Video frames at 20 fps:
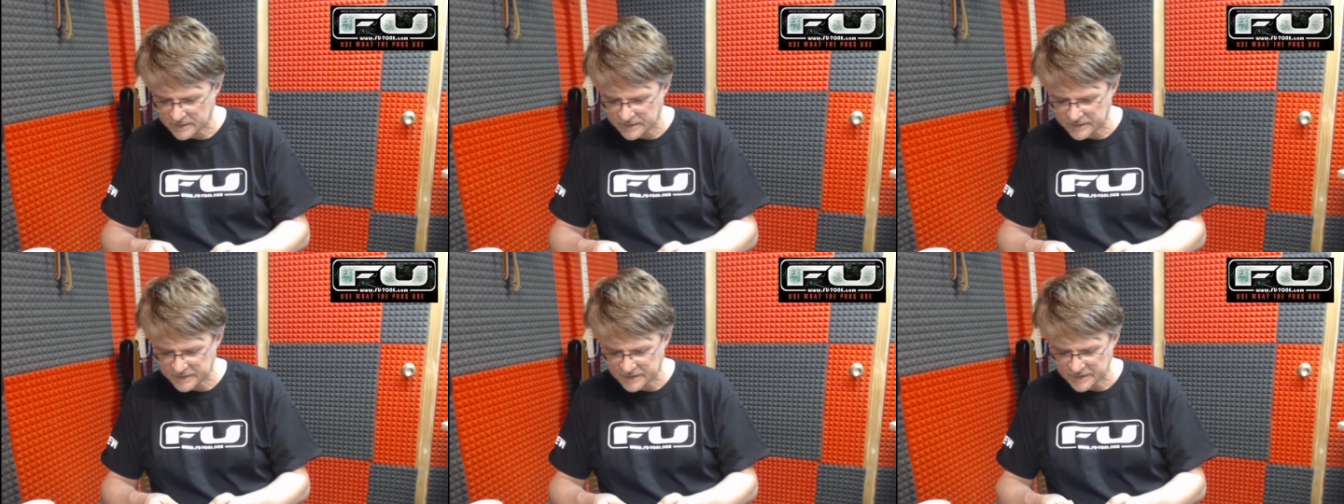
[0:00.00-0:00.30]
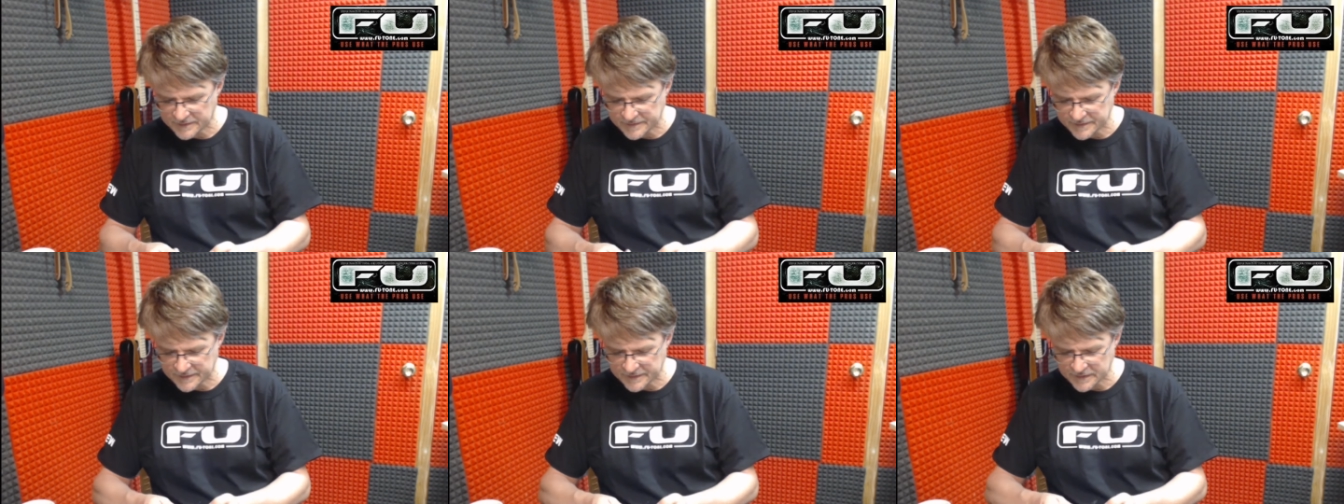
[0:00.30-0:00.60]
you got
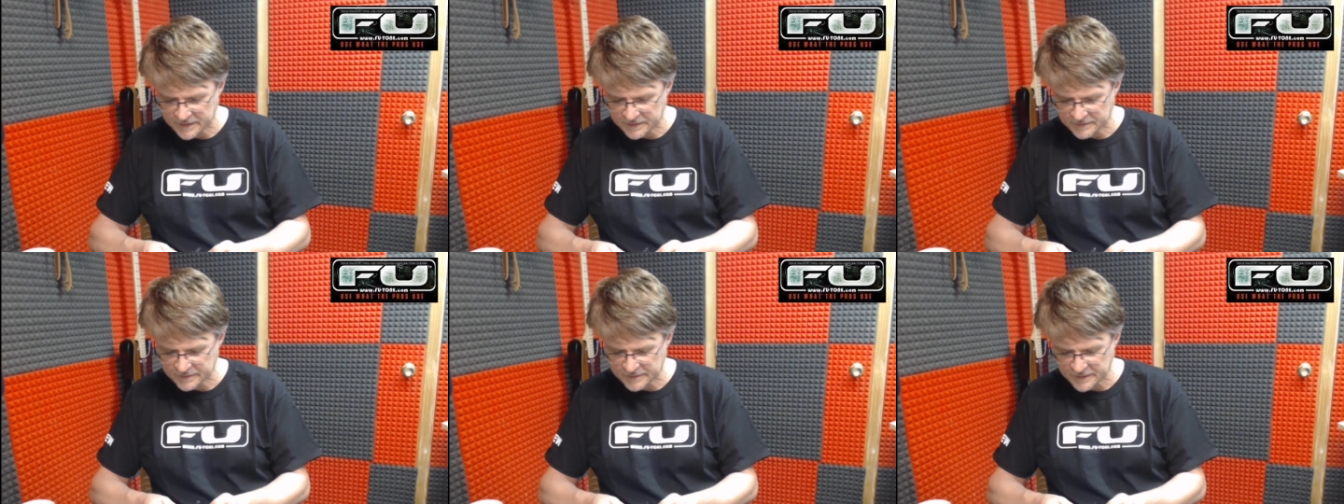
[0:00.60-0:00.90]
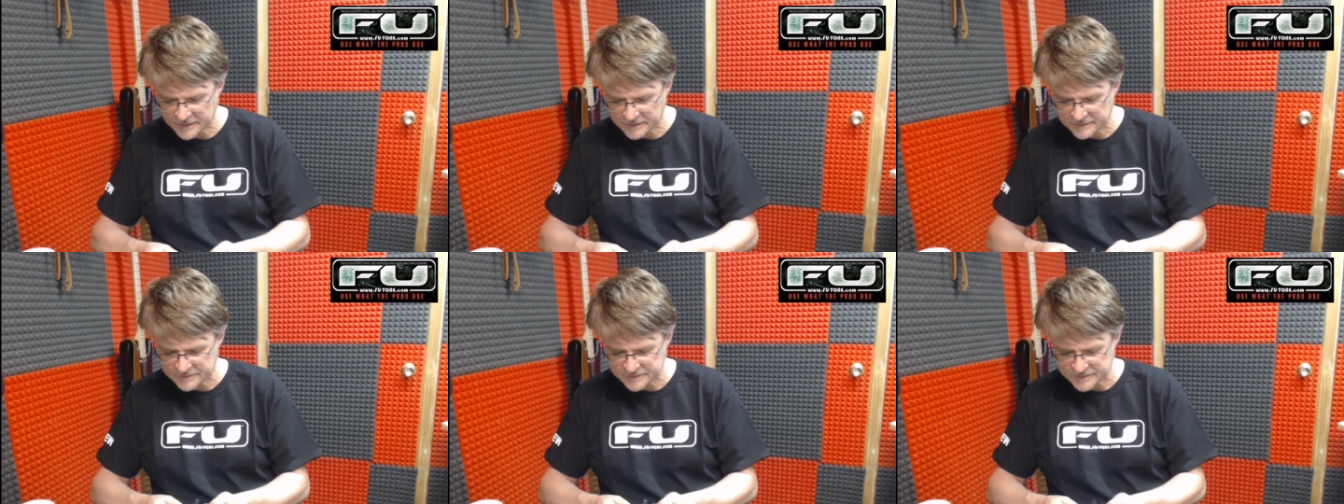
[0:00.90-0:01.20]
to be careful
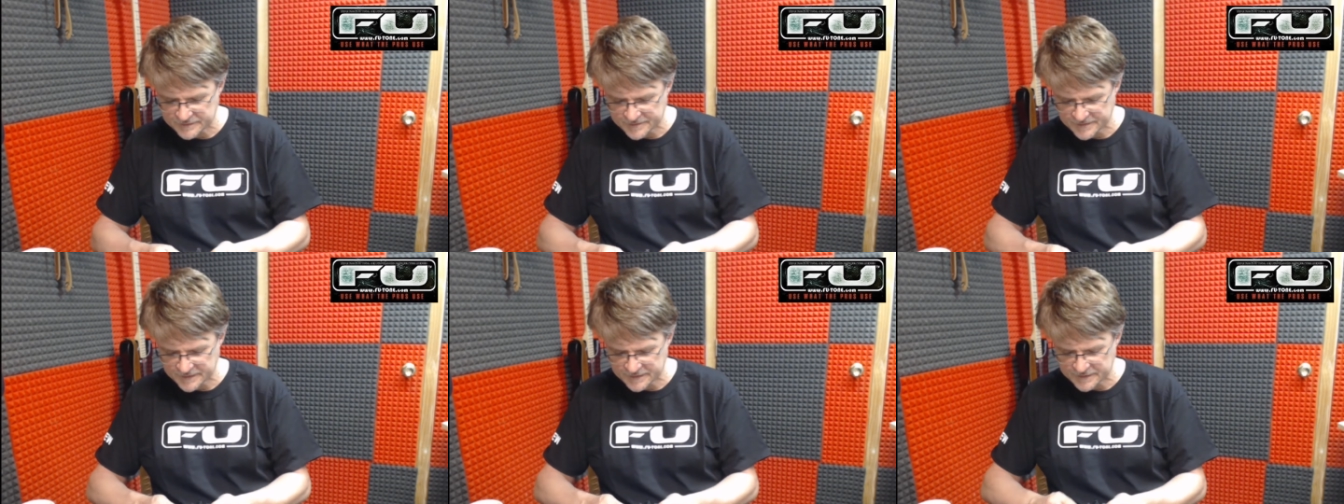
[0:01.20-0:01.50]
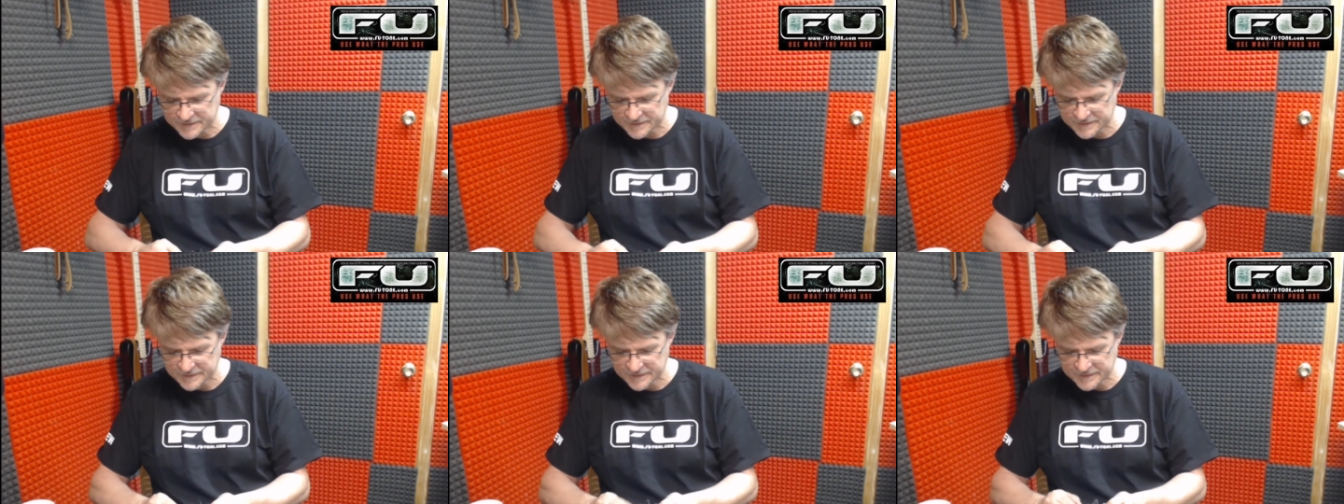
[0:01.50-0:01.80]
of is make
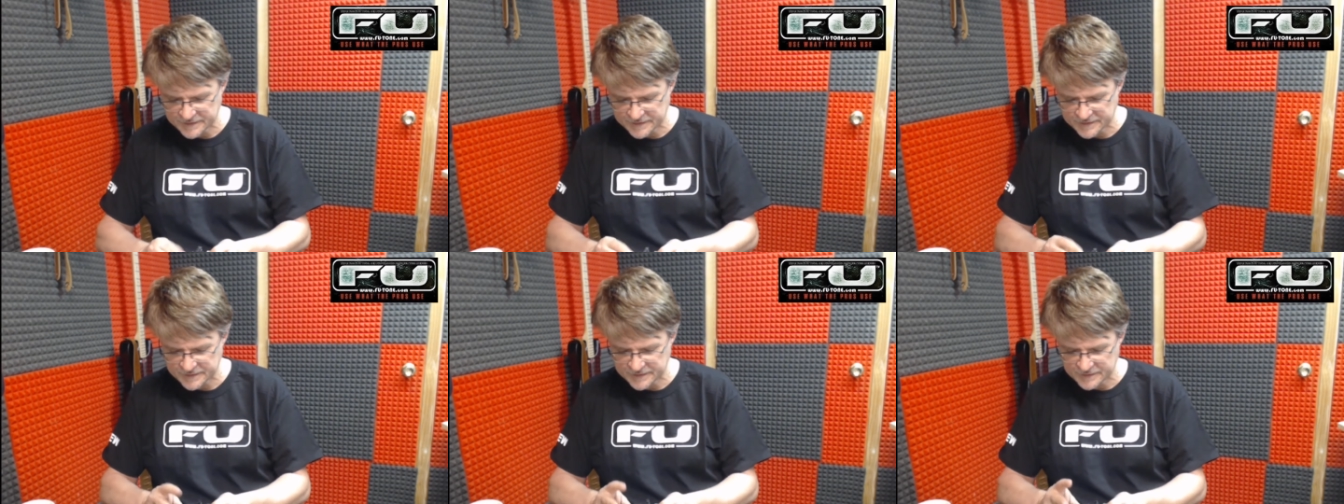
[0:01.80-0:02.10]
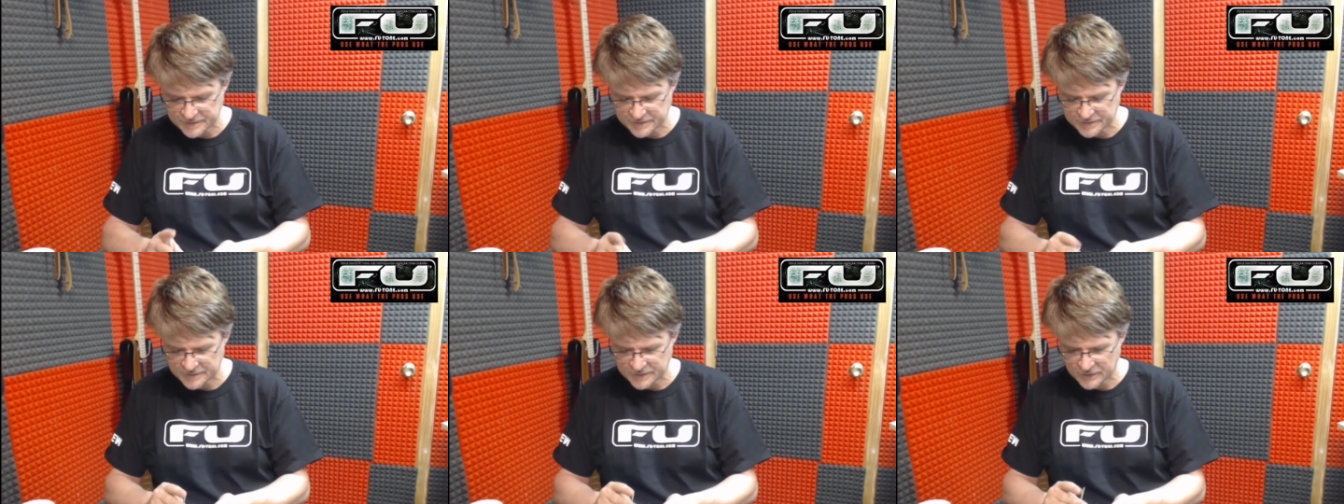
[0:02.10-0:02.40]
sure that you
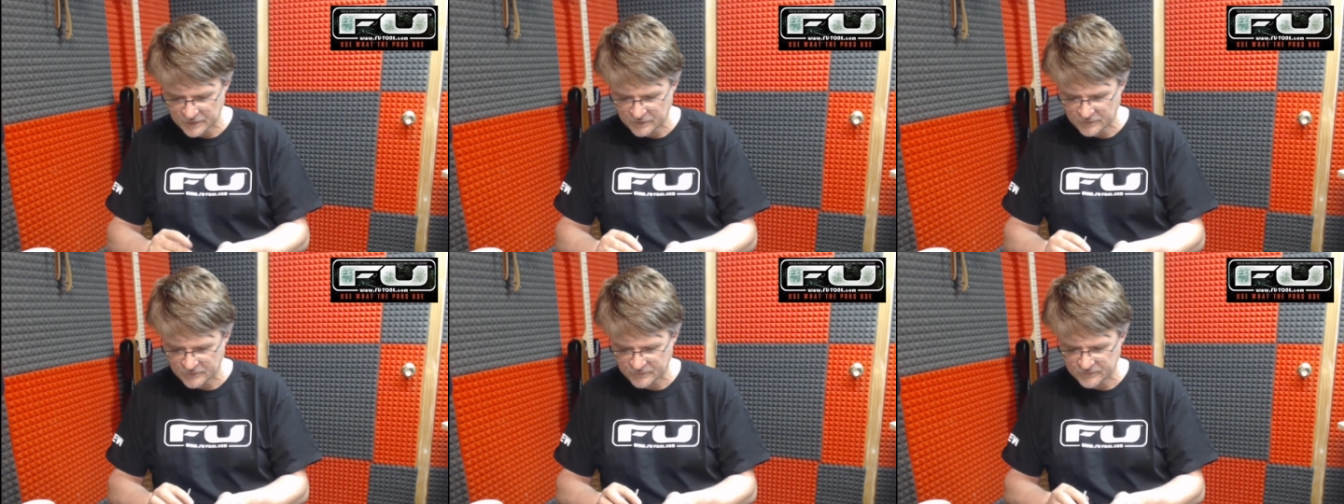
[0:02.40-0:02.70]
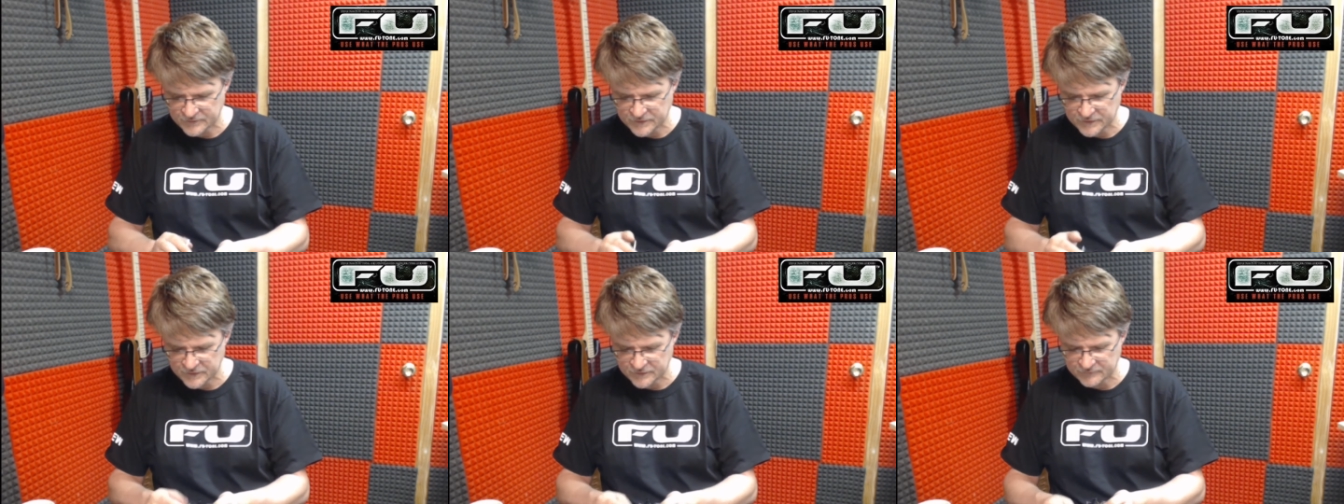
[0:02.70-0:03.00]
don't go
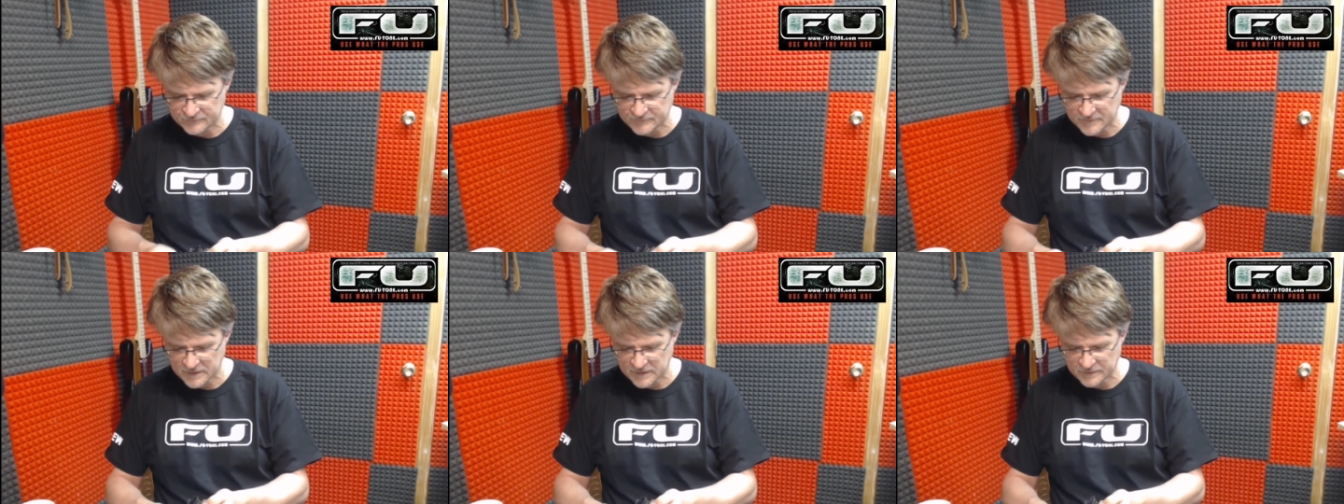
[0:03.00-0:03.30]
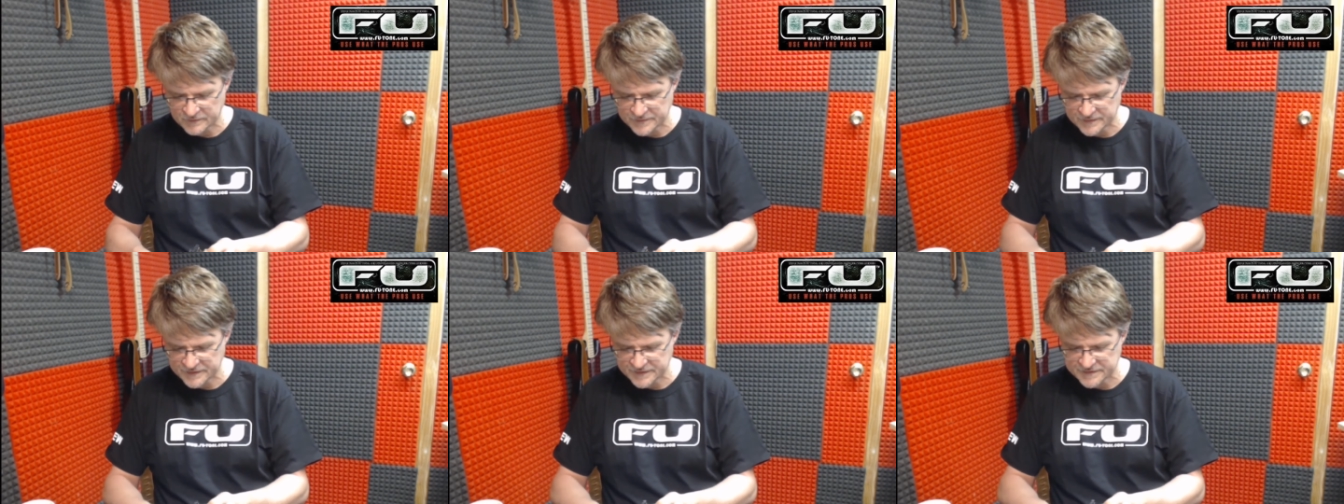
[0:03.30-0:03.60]
too far
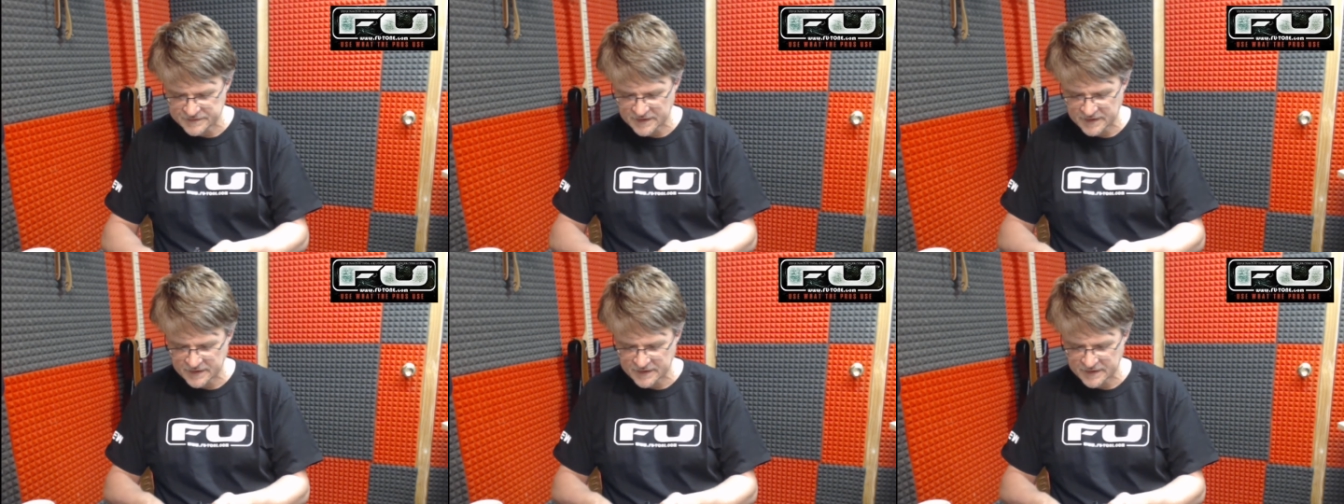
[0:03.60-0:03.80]
with these.